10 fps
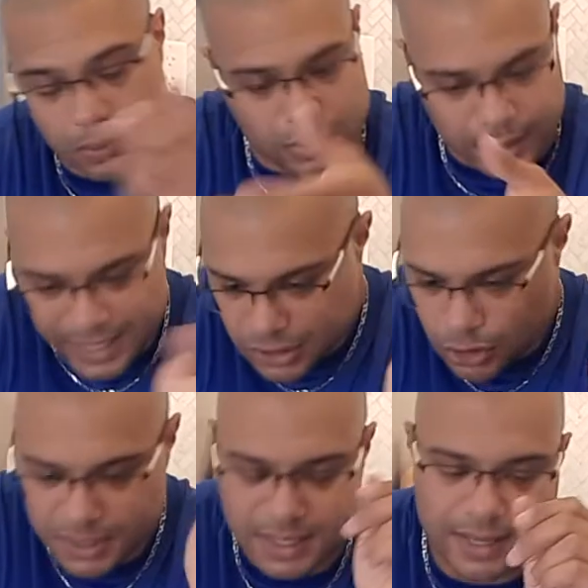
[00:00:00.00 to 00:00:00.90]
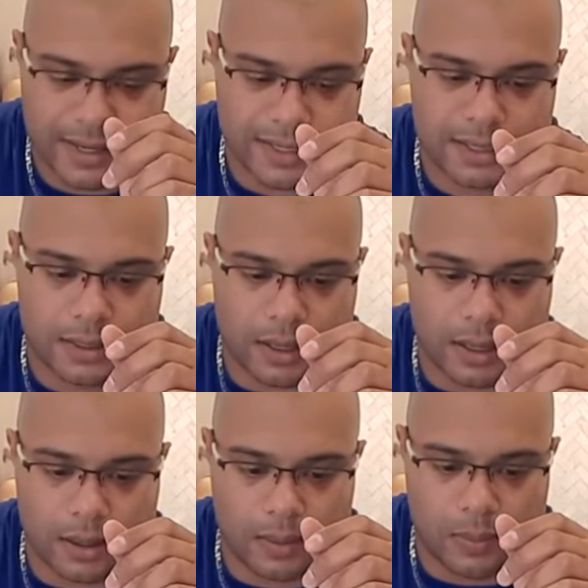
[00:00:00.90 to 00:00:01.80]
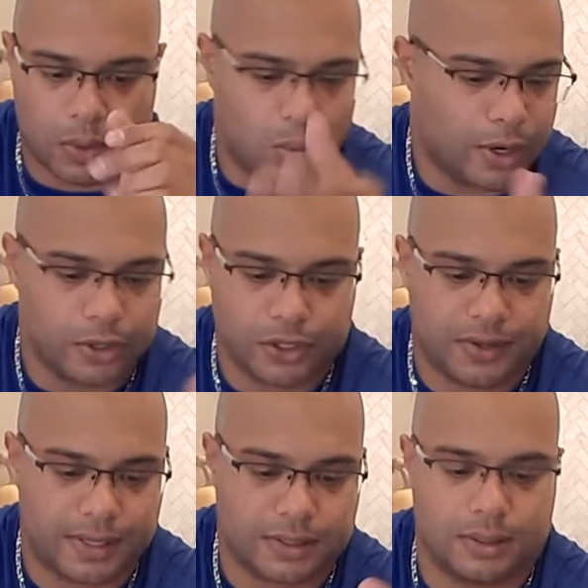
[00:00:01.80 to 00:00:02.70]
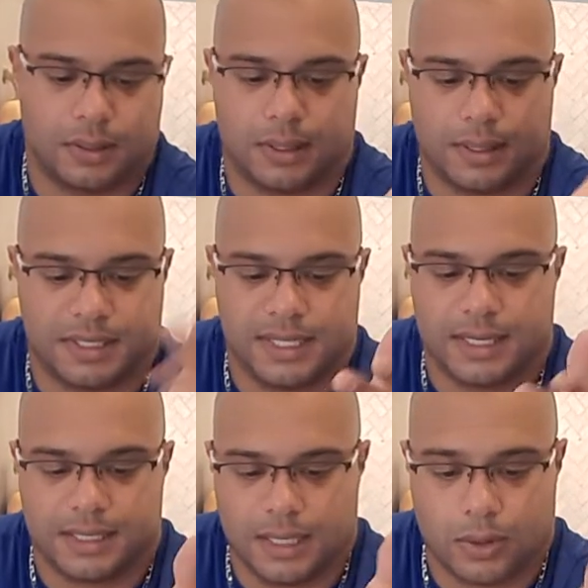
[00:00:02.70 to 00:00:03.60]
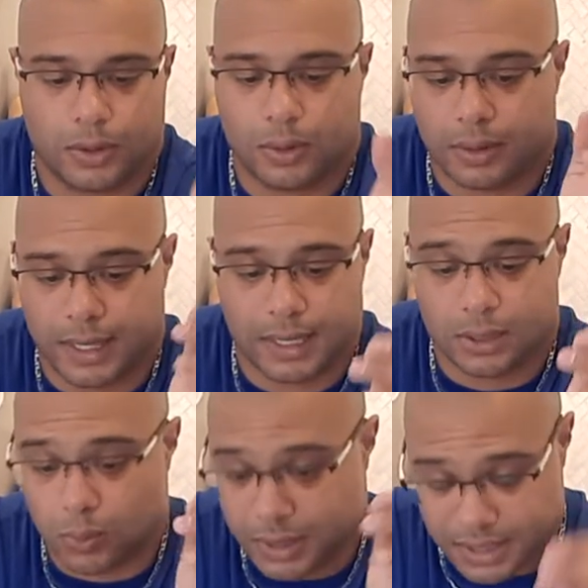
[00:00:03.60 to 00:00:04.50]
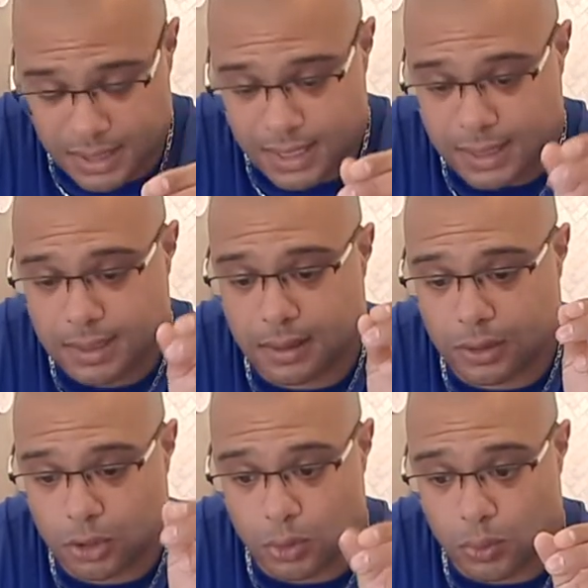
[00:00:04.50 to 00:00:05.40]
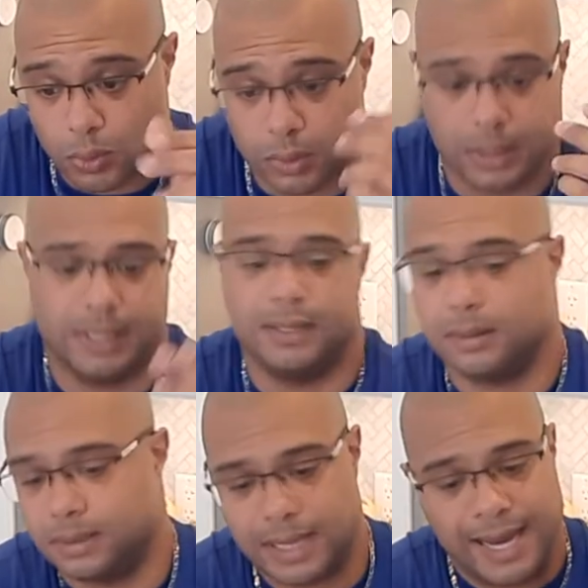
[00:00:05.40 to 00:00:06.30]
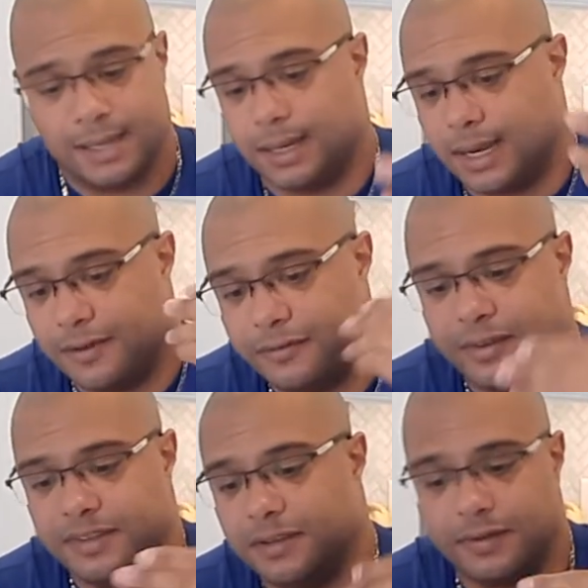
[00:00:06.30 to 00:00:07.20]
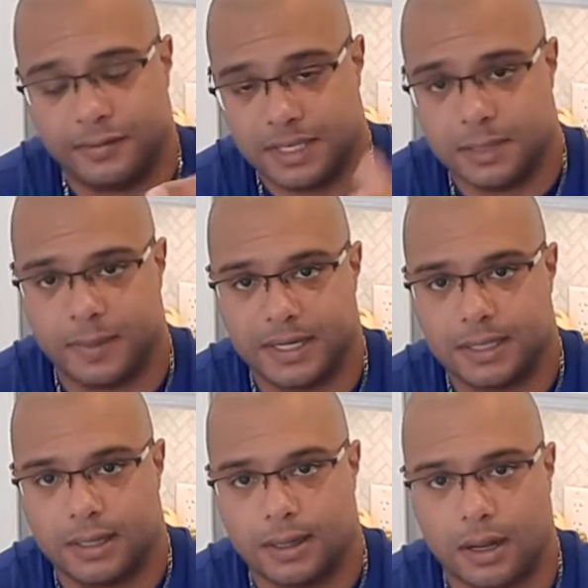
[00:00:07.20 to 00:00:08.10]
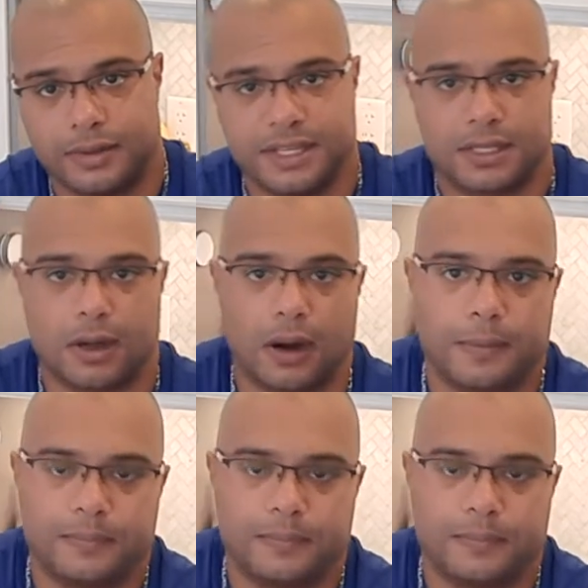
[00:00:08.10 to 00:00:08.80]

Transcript: Let's just say that 100,000 CST oil is what's needed to gain a 50-50 split on this car.